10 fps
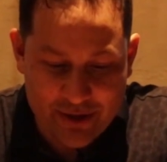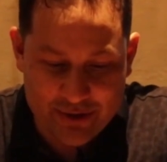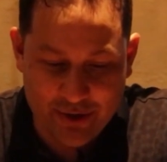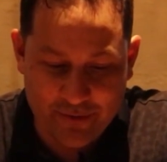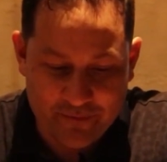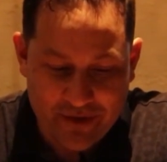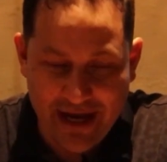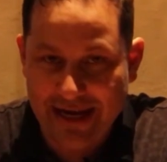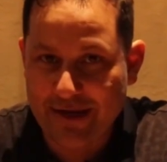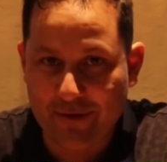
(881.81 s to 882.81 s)
So
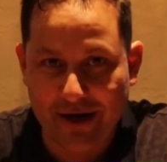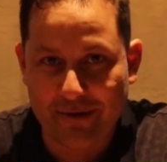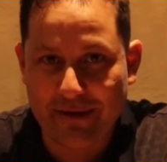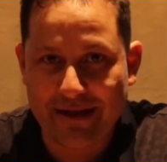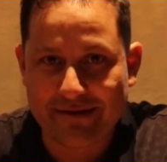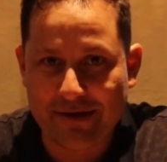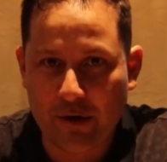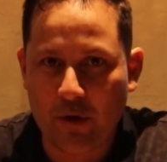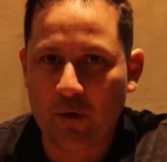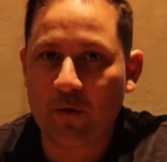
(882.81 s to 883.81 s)
highly recommended.
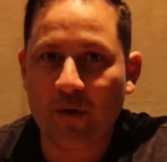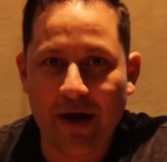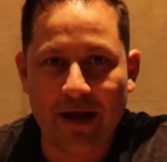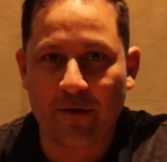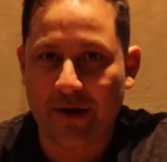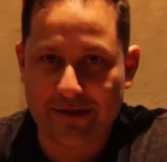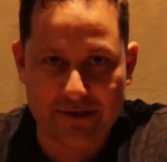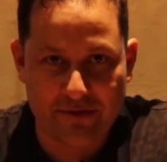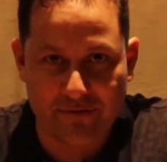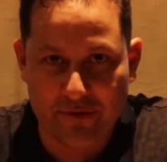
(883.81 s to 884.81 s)
Great
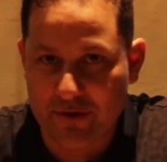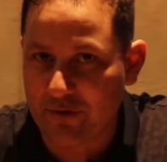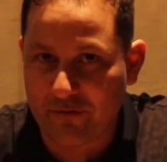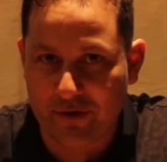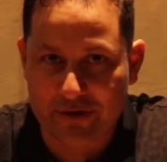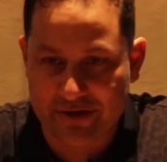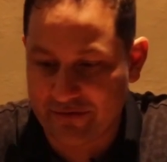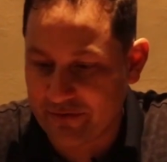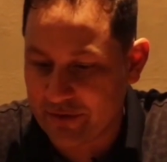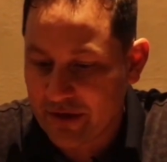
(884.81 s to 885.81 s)
seafood, known for her
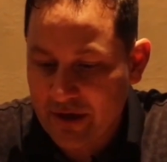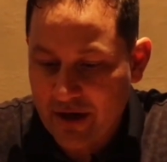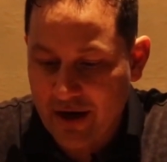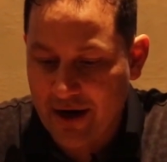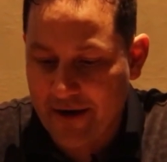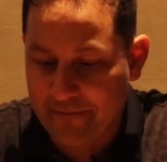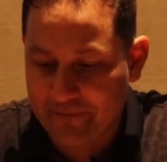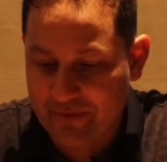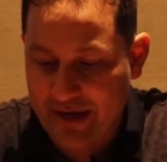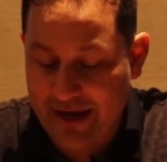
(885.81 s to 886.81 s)
seafood,
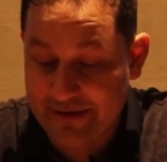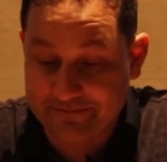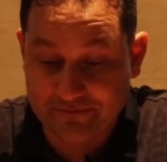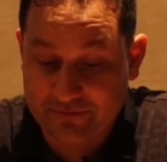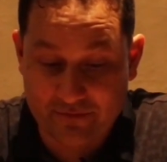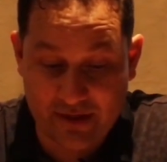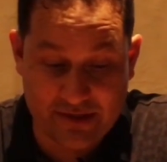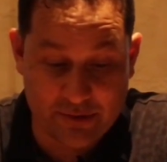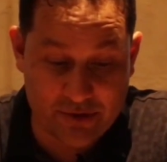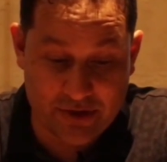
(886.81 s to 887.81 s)
and
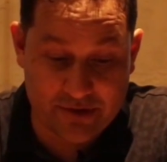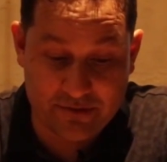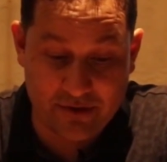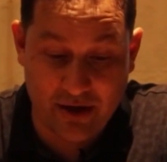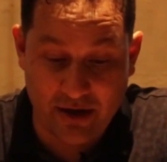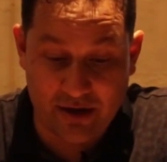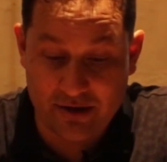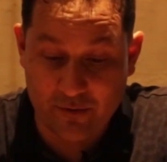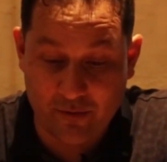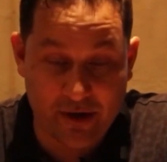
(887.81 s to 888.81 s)
this was just
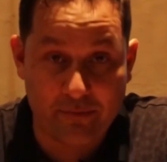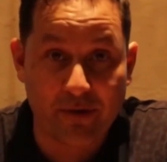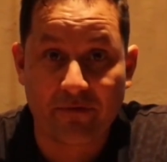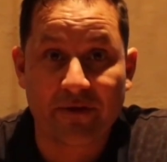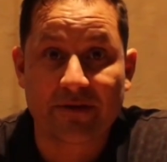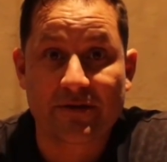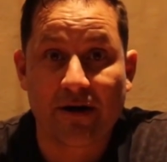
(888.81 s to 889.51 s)
what a perfect